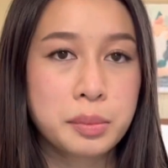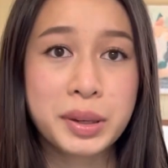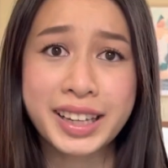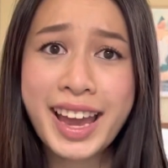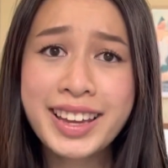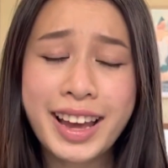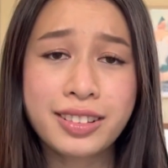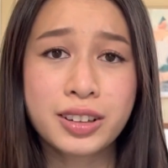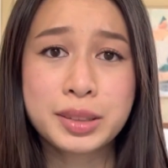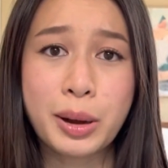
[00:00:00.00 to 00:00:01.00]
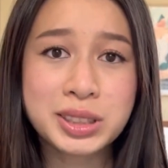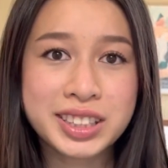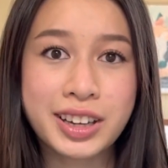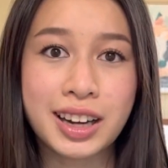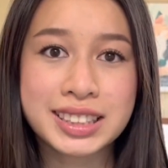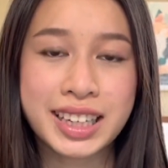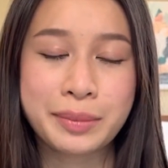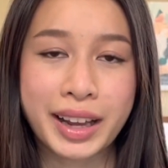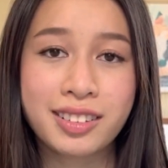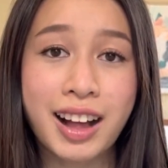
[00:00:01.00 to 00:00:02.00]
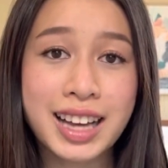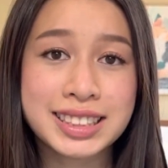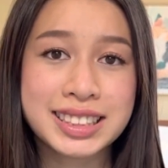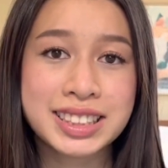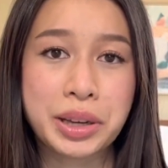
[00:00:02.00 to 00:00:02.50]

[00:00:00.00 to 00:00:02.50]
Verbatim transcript: But again, I learned most of the content in my classes,